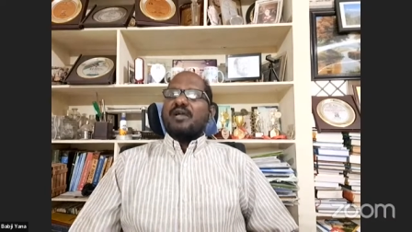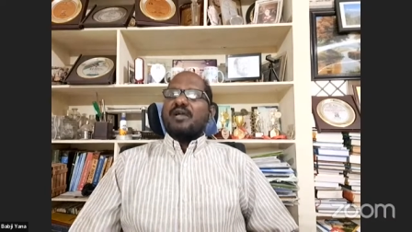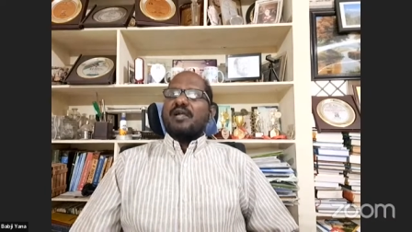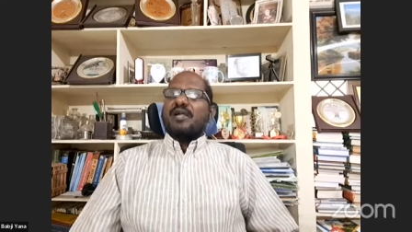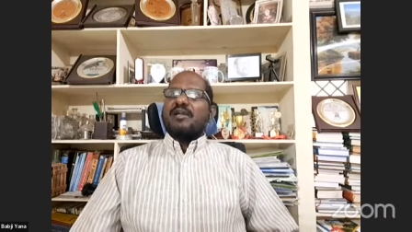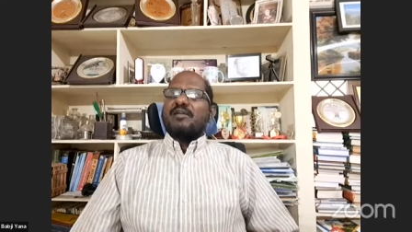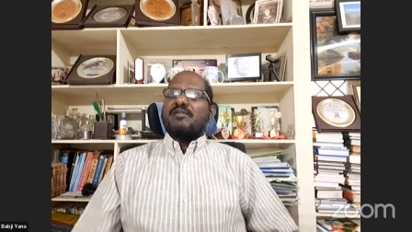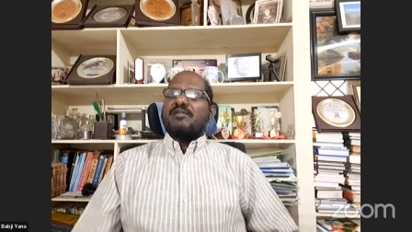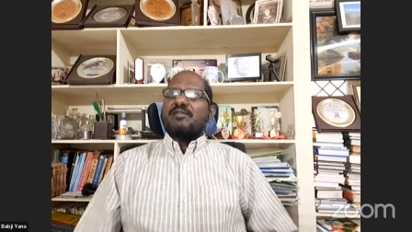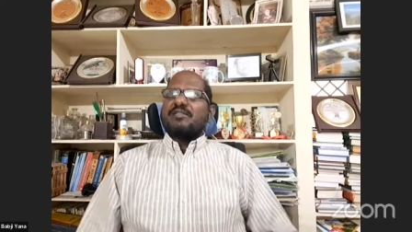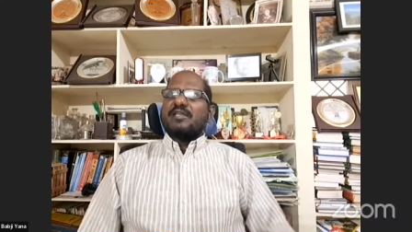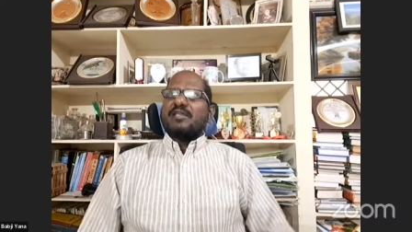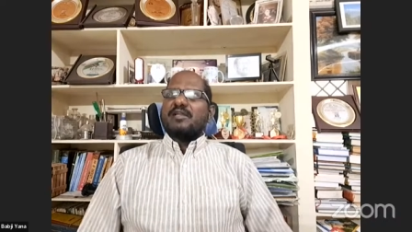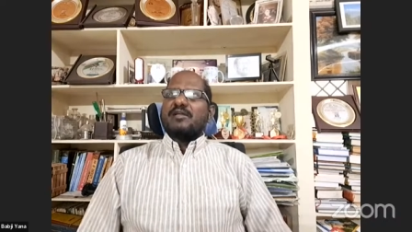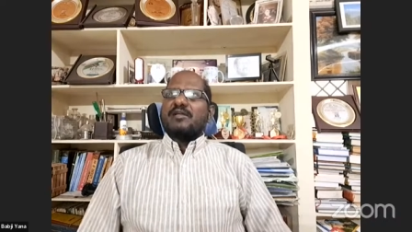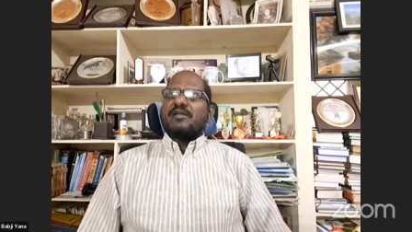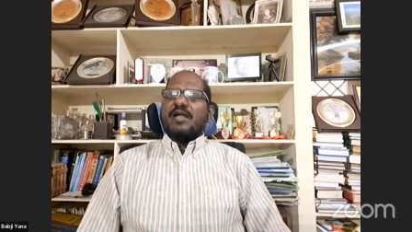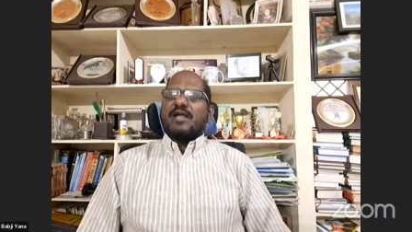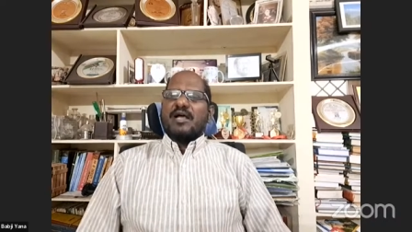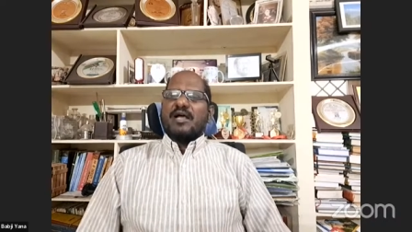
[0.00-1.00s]
And
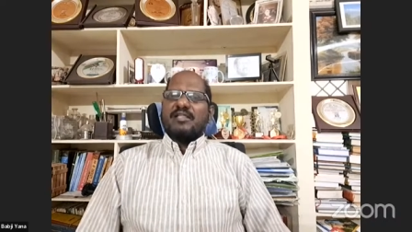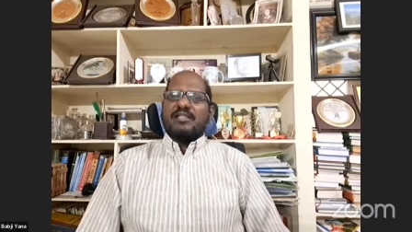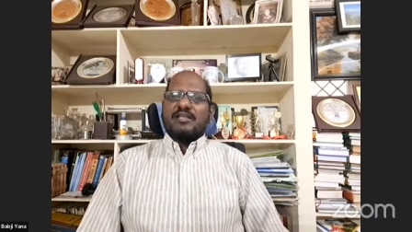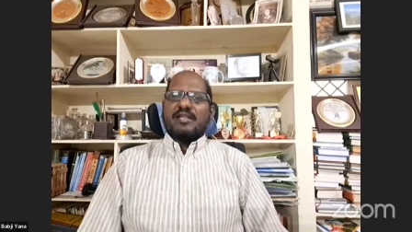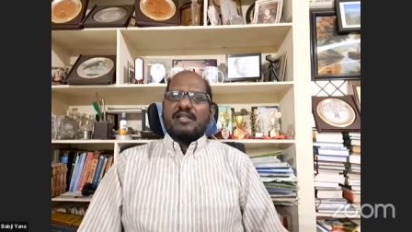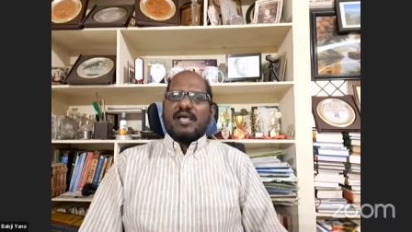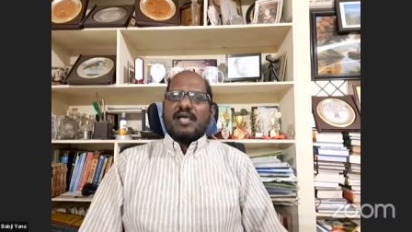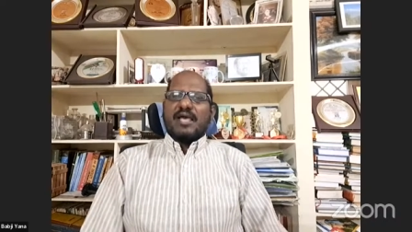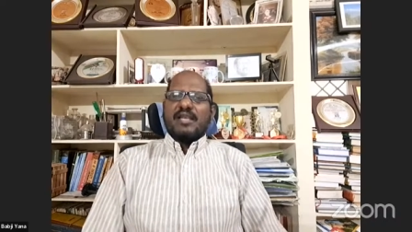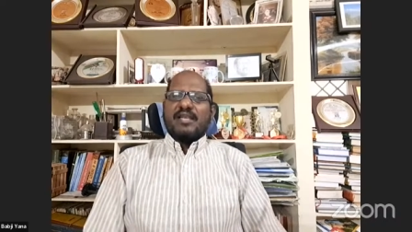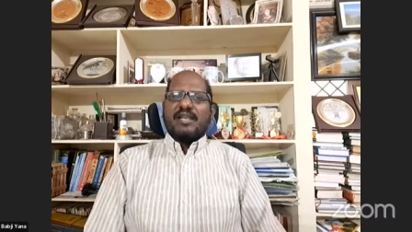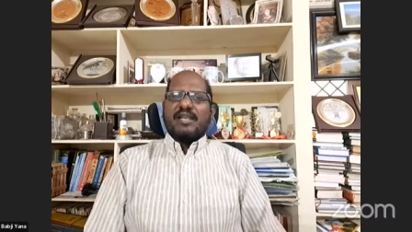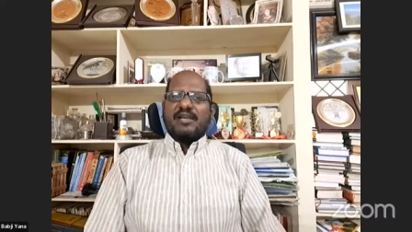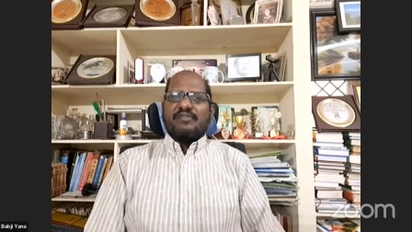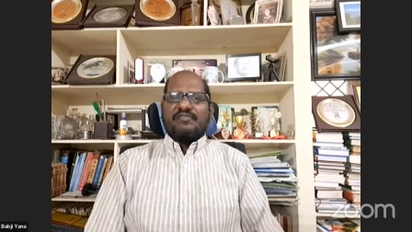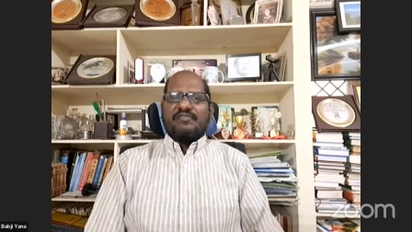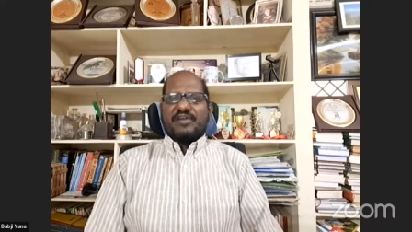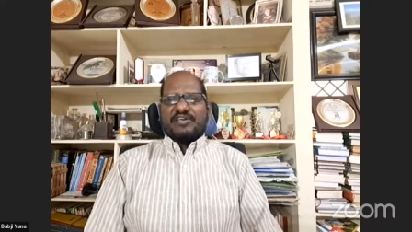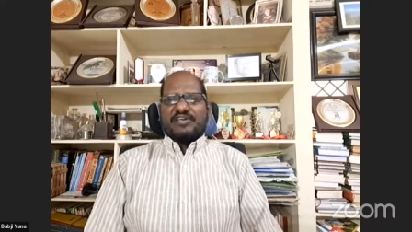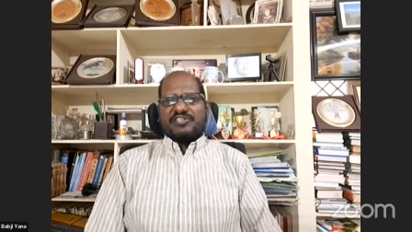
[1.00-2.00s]
there are other
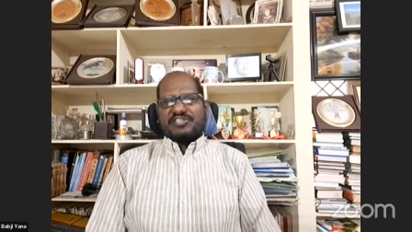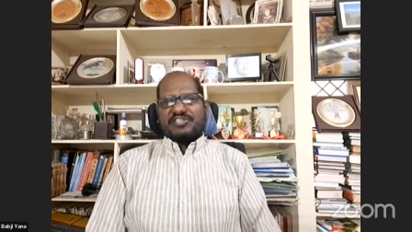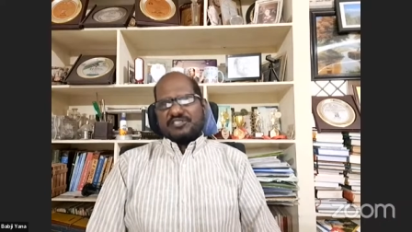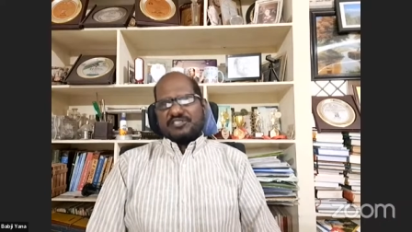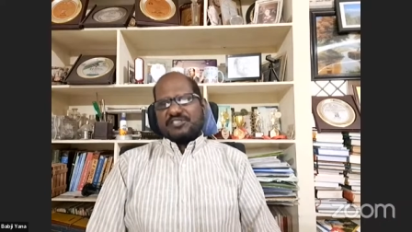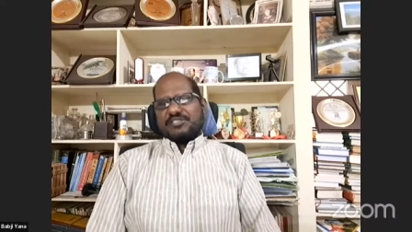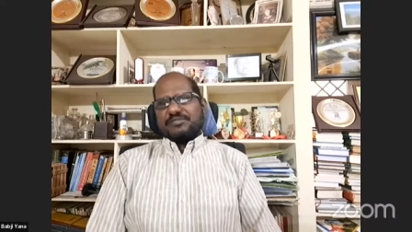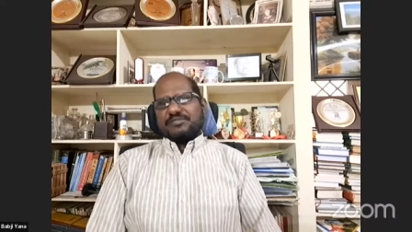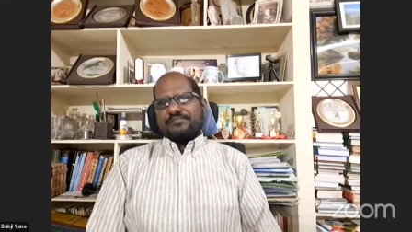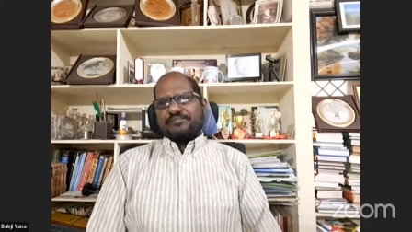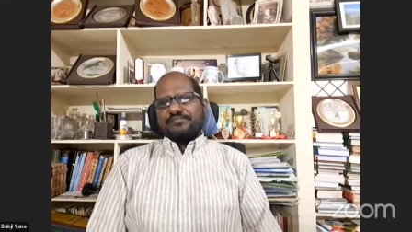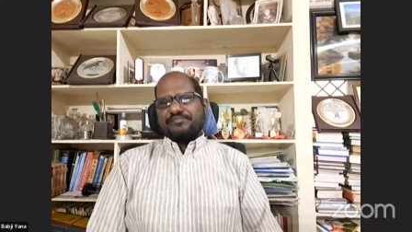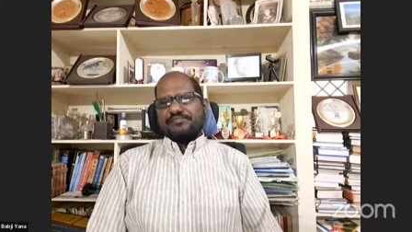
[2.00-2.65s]
allied functions.